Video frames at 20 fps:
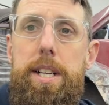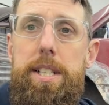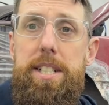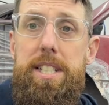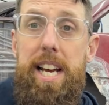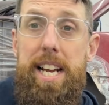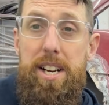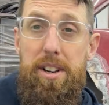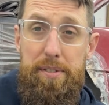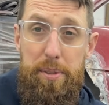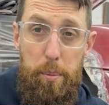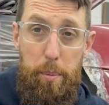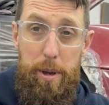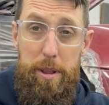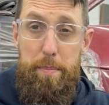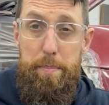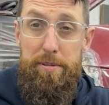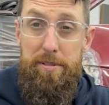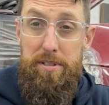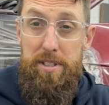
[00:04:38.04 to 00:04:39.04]
take off the
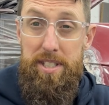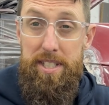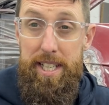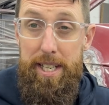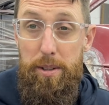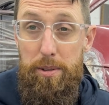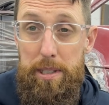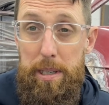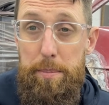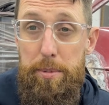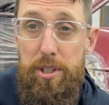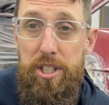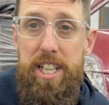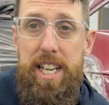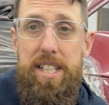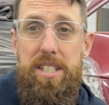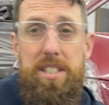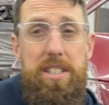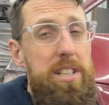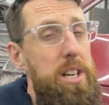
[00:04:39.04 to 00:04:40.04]
weatherproof seal, double check
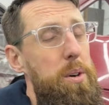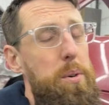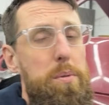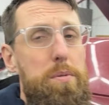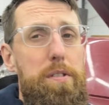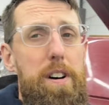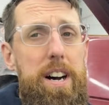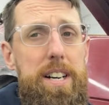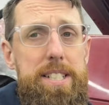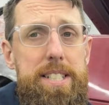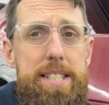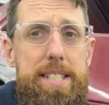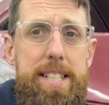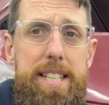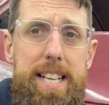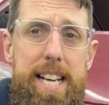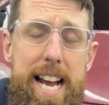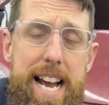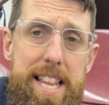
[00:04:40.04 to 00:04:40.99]
there's no rust,